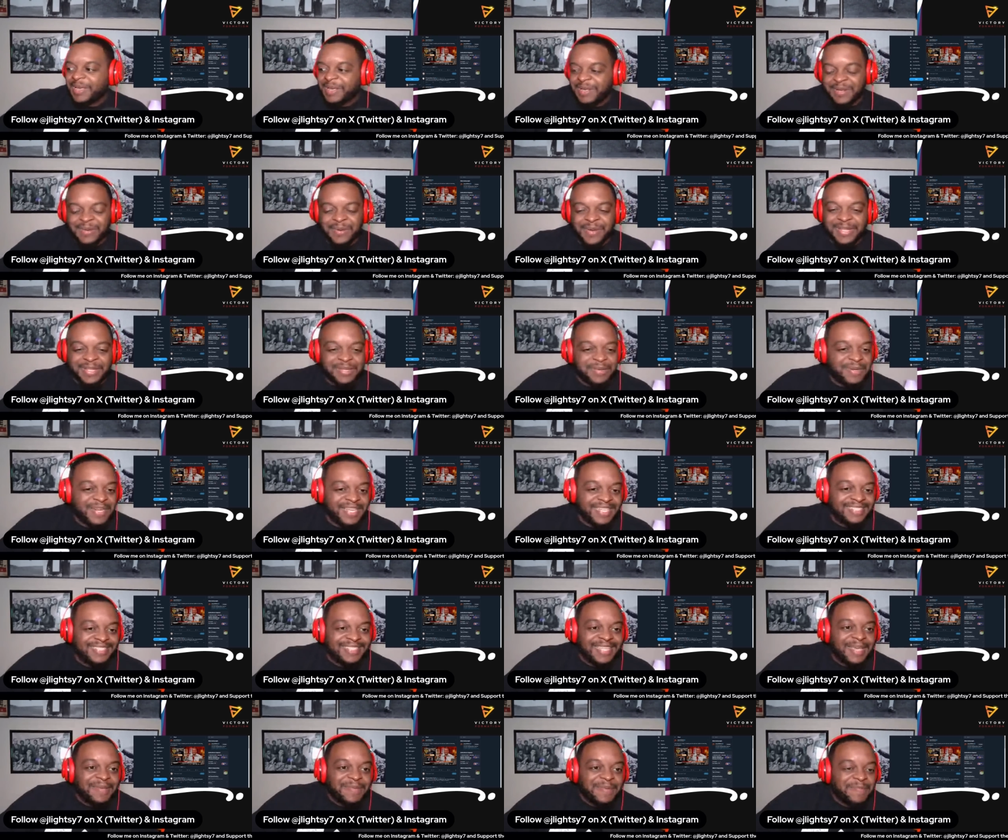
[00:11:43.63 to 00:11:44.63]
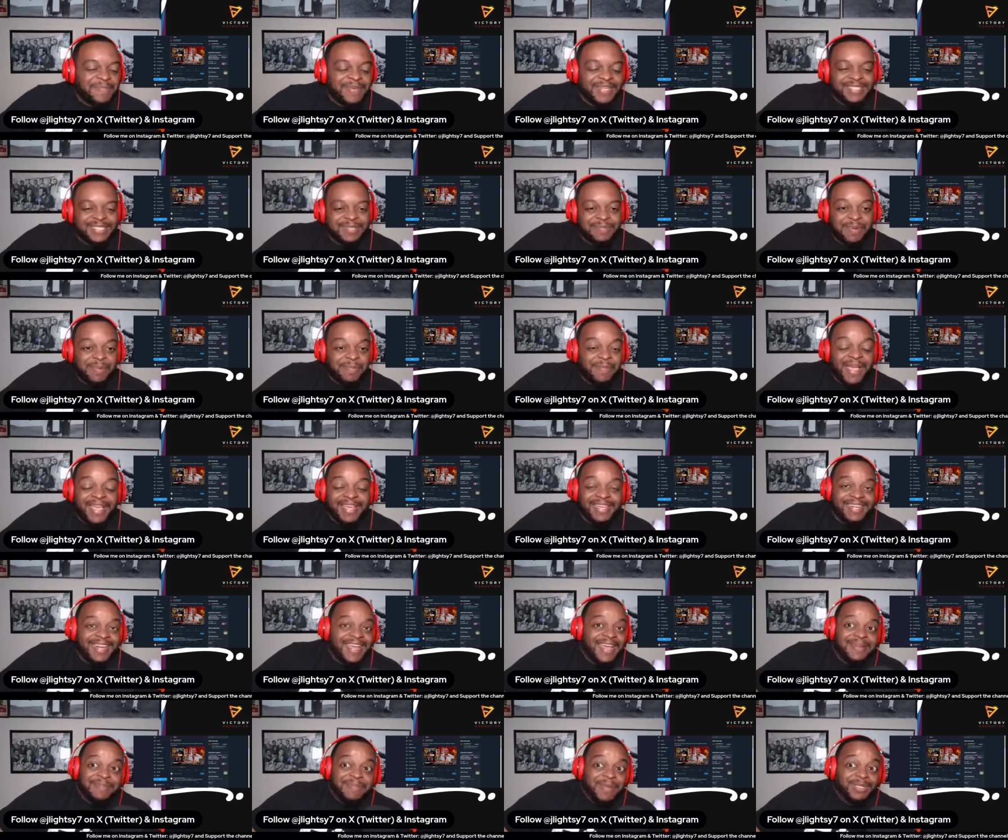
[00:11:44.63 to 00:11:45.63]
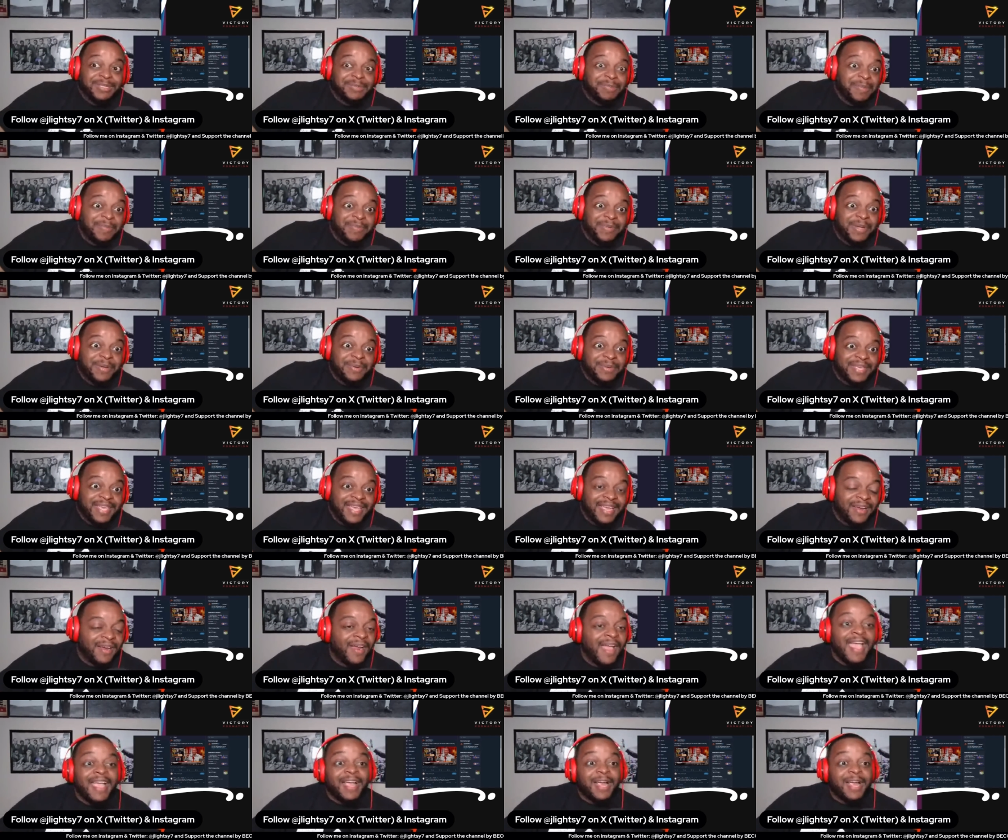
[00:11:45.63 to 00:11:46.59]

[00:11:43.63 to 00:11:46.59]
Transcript: whether Nick Saban picks up a mic or not, most people don't care.